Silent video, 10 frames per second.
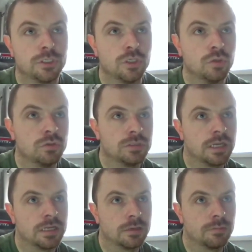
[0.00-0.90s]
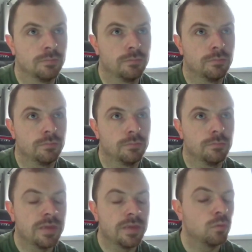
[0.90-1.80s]
due to like
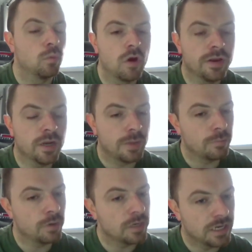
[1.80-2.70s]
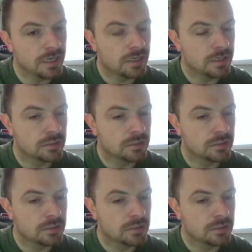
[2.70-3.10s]
me worrying about my knee.